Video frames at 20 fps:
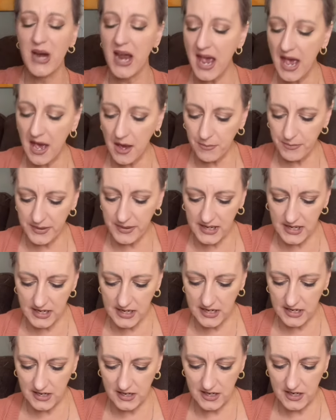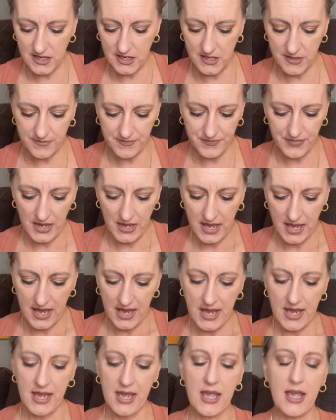Happy here,
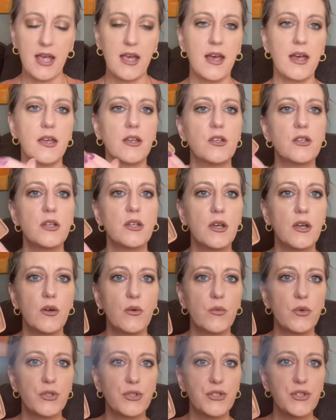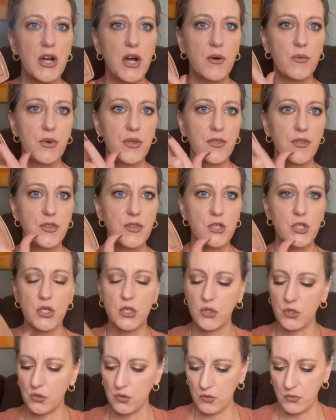and we'll start with the
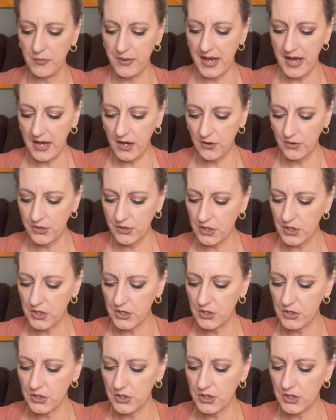2 powders.